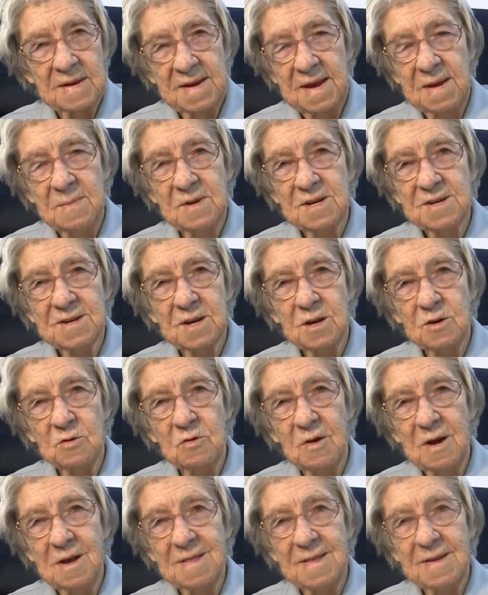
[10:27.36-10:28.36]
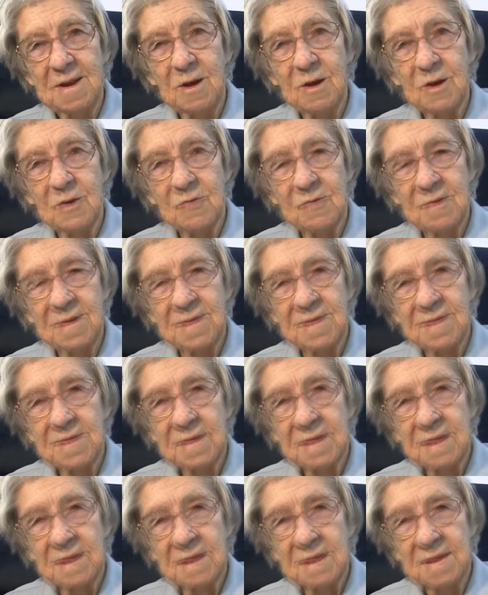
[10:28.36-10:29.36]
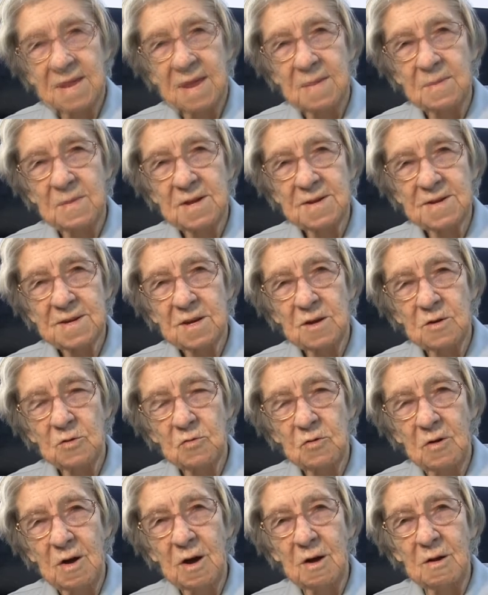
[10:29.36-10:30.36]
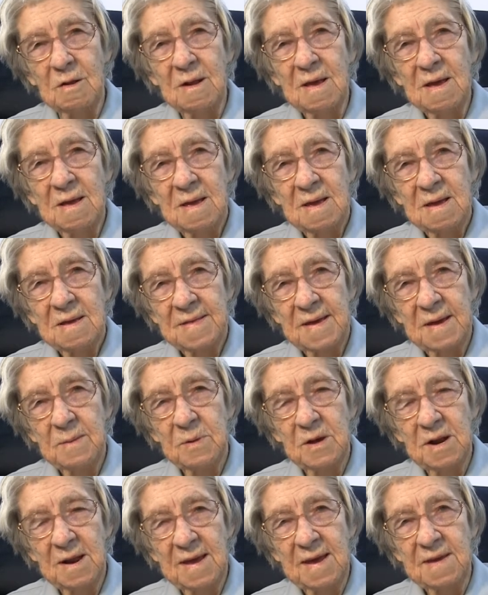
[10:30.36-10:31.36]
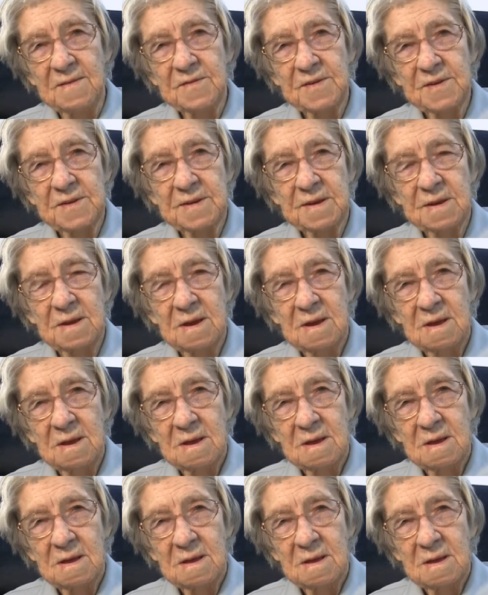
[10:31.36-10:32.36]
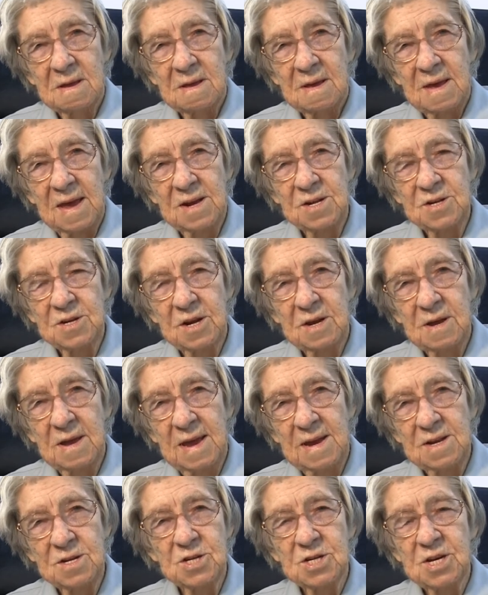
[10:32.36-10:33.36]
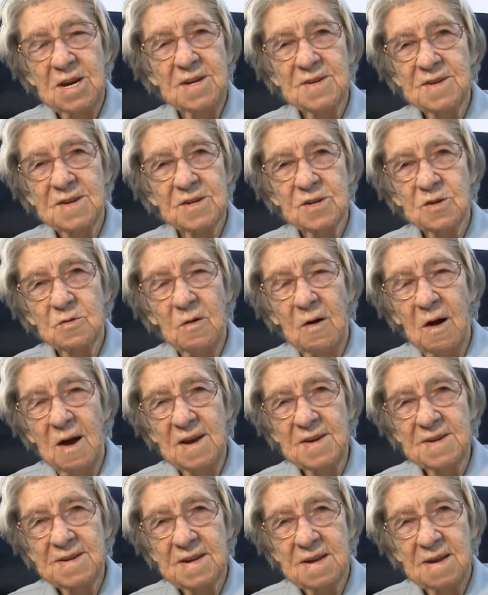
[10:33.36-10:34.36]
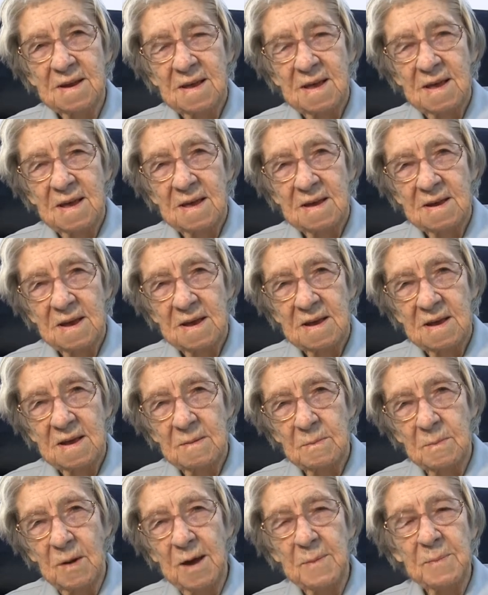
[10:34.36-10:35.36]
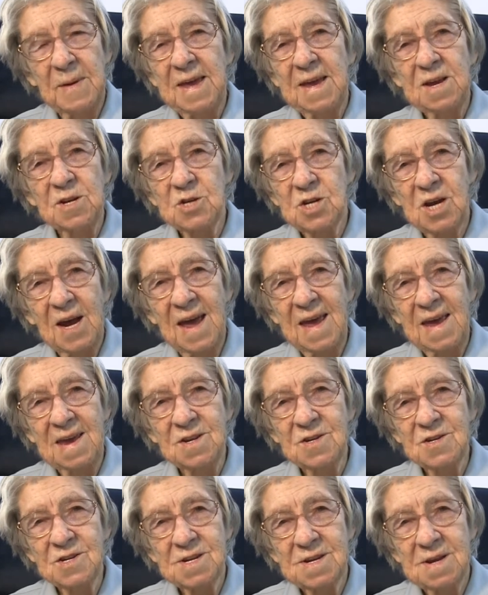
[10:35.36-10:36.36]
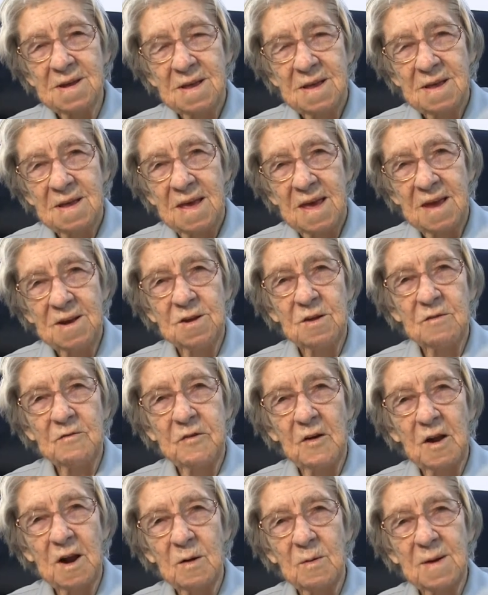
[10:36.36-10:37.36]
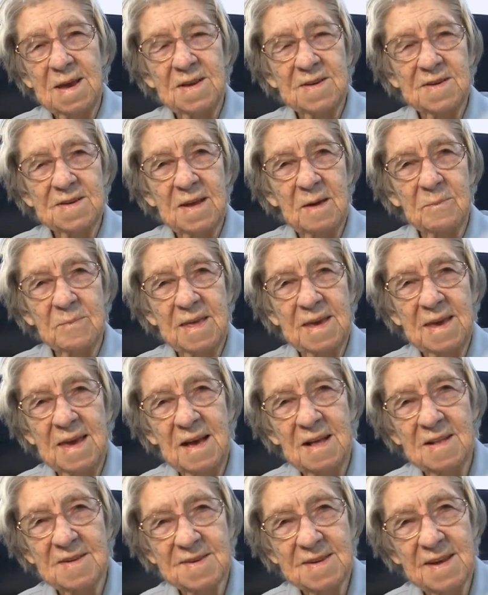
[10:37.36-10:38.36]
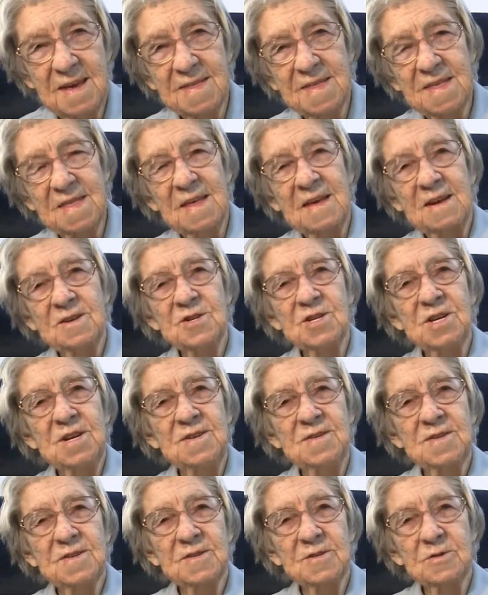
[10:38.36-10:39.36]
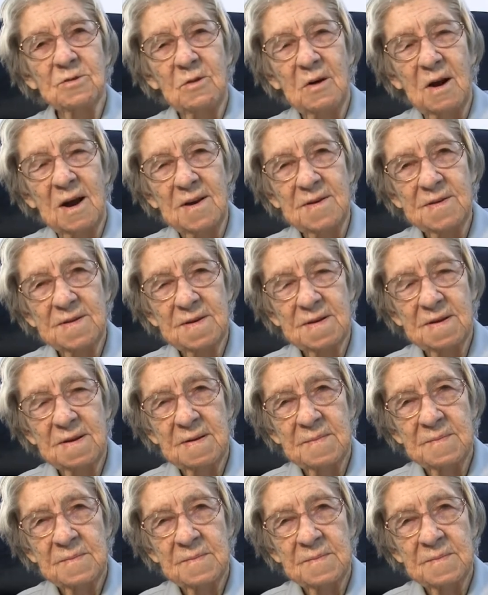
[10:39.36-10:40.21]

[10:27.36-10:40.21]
Demons control the doctrines. Demons control their beliefs in, in Jesus Christ by being changed into following something else other than Jesus Christ.